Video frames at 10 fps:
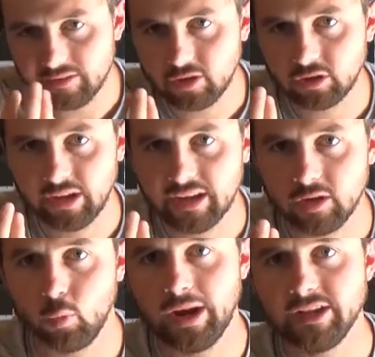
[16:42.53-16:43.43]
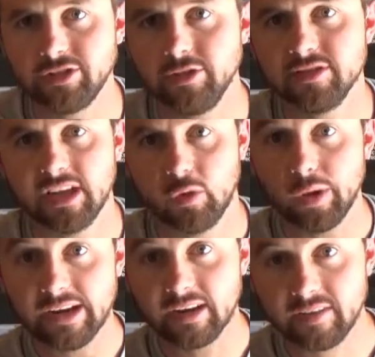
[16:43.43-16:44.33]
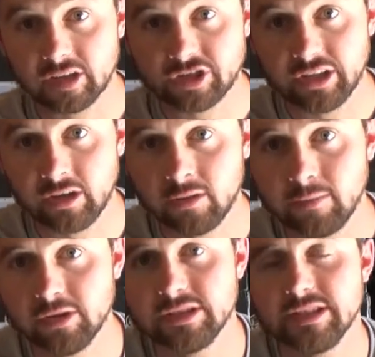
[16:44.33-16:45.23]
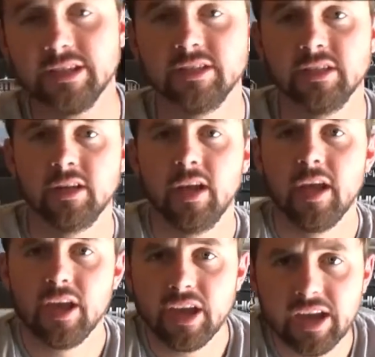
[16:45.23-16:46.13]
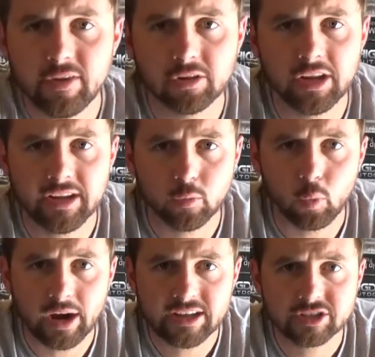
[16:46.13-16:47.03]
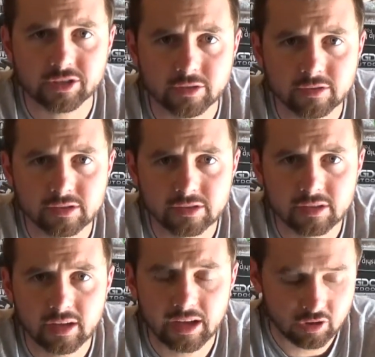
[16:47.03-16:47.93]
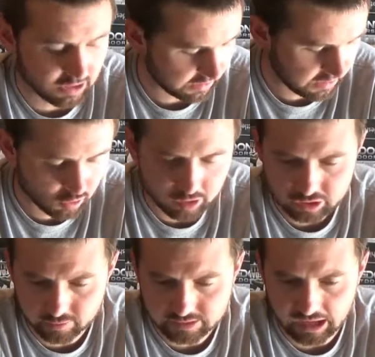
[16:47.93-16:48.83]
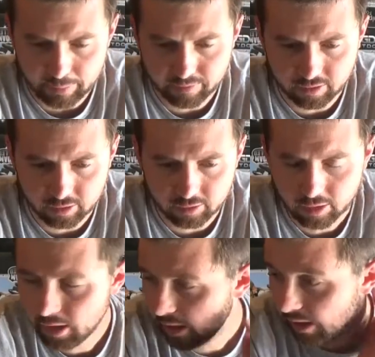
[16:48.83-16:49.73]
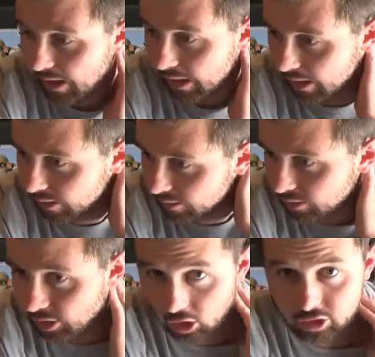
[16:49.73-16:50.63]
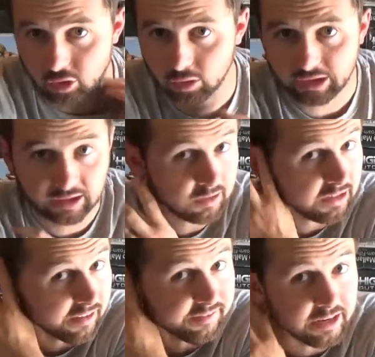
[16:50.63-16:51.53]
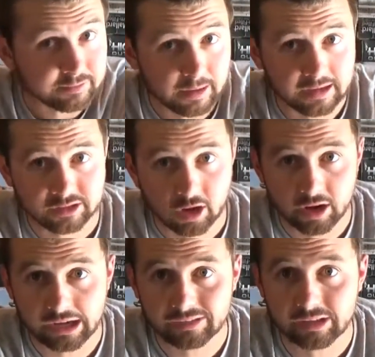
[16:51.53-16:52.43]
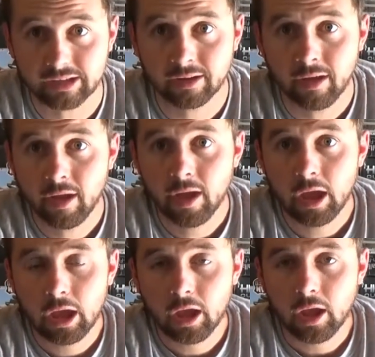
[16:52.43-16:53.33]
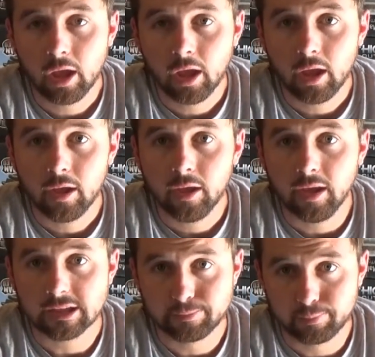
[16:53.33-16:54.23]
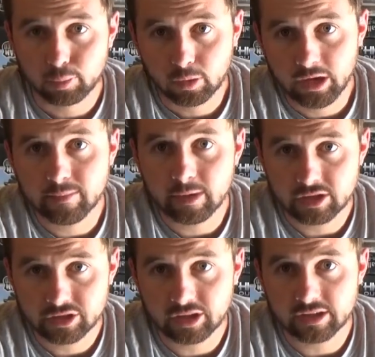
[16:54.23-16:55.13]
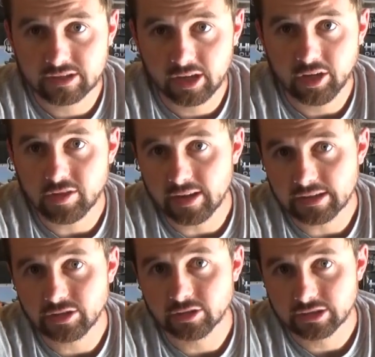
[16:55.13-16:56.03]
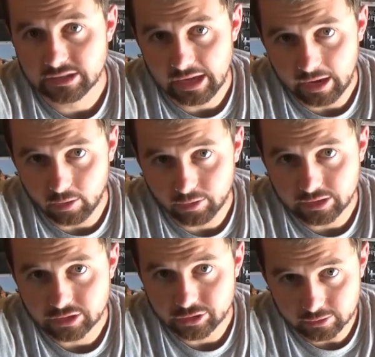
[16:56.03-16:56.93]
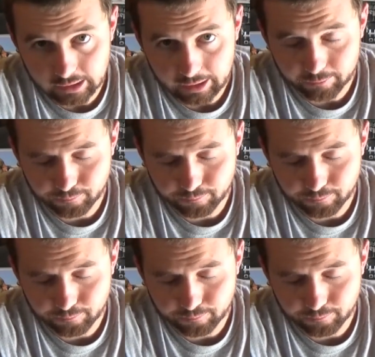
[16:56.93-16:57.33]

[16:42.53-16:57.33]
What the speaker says: if you're laying in white suits like we did this year, most of the season, if you're laying in white suits and you got decoys over the top of you and you're totally hidden, got face mask on and everything, it's pretty much going to tell you that it's your sound is too loud.